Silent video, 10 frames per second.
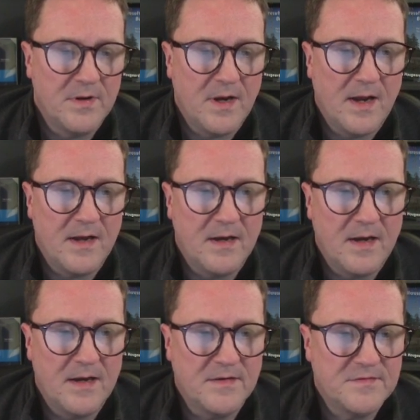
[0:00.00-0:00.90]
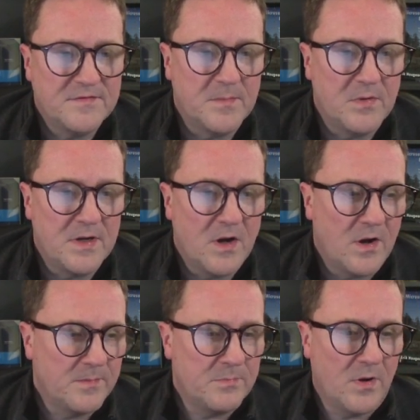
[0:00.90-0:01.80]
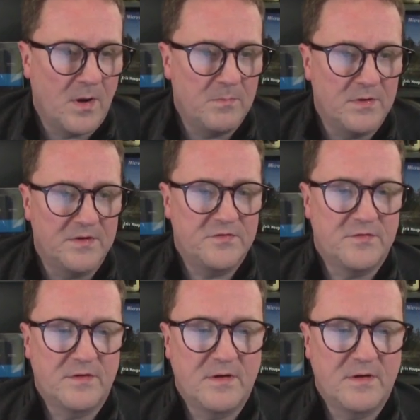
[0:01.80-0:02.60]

and simply unpublish